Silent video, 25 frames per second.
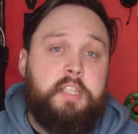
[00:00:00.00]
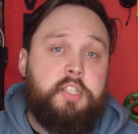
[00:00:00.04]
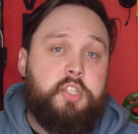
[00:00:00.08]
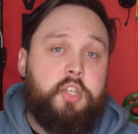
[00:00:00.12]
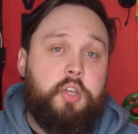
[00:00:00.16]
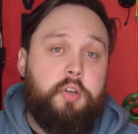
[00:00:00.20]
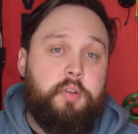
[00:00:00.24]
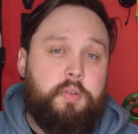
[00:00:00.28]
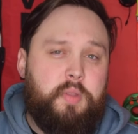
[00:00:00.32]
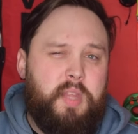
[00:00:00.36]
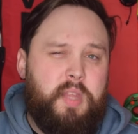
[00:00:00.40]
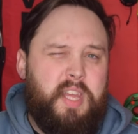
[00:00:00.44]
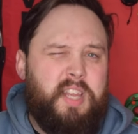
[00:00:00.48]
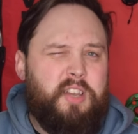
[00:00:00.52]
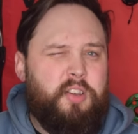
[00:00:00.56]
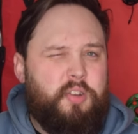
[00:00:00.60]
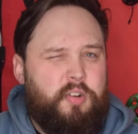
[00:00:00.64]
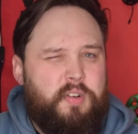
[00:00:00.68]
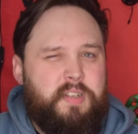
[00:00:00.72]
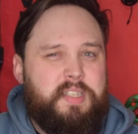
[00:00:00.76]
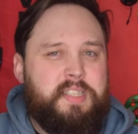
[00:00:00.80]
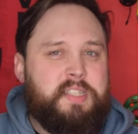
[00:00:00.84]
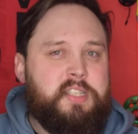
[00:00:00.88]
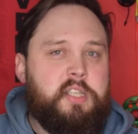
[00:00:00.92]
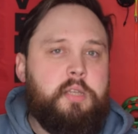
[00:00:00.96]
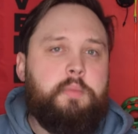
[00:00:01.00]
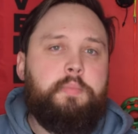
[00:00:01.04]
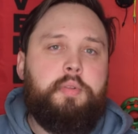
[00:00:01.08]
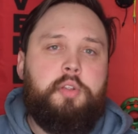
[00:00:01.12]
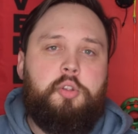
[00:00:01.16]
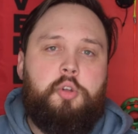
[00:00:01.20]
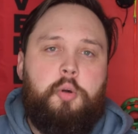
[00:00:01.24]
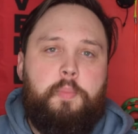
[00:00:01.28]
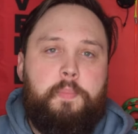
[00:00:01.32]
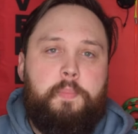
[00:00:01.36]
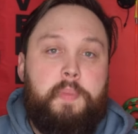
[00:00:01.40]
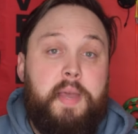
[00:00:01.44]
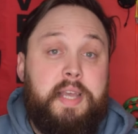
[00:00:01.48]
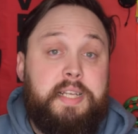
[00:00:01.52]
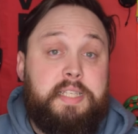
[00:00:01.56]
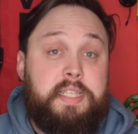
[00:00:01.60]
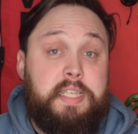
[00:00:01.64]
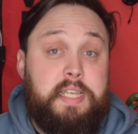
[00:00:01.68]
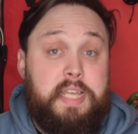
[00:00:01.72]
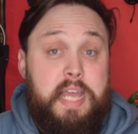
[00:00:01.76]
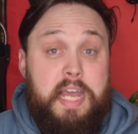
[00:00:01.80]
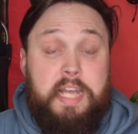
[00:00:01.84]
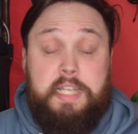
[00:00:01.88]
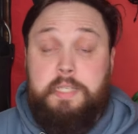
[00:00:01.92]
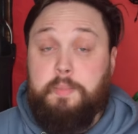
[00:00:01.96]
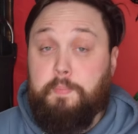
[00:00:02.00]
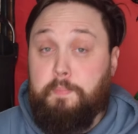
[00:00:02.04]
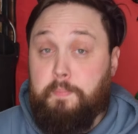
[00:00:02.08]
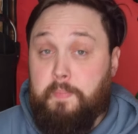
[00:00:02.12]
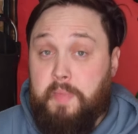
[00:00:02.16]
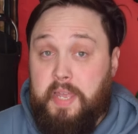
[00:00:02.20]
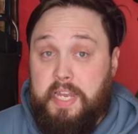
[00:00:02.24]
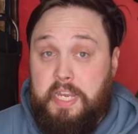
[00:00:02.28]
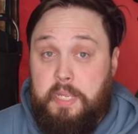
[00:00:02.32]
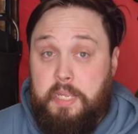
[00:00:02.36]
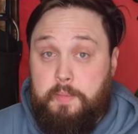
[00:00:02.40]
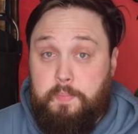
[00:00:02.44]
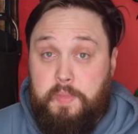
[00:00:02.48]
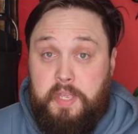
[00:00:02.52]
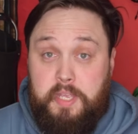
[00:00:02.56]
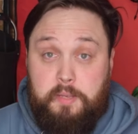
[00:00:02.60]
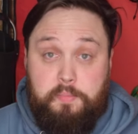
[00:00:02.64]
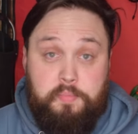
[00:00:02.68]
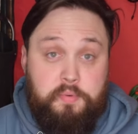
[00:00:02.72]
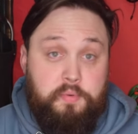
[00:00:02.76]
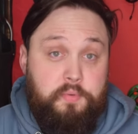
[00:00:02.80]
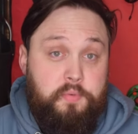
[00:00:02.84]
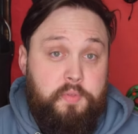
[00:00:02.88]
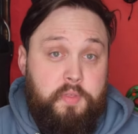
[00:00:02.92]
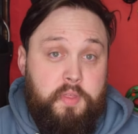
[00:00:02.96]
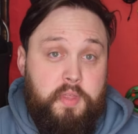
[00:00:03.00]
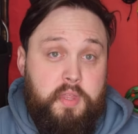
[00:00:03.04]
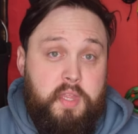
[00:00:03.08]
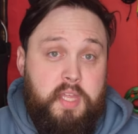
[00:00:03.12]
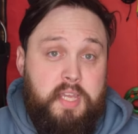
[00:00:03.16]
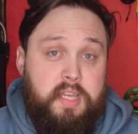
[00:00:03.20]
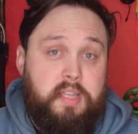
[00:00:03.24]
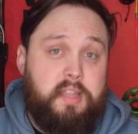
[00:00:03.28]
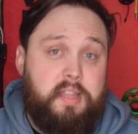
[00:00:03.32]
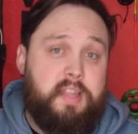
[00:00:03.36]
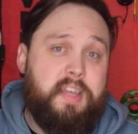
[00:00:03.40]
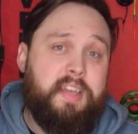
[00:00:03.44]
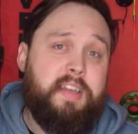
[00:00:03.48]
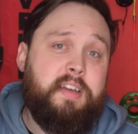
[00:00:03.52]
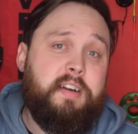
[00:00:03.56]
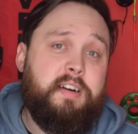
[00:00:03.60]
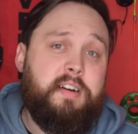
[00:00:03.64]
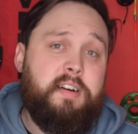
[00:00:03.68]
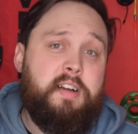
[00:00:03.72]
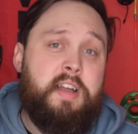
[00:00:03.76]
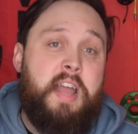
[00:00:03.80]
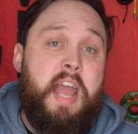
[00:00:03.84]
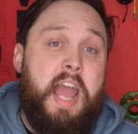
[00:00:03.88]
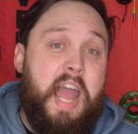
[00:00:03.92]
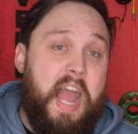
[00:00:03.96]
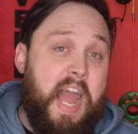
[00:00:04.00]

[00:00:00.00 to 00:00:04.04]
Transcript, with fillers: So they're not as simple or basic as many people think they are.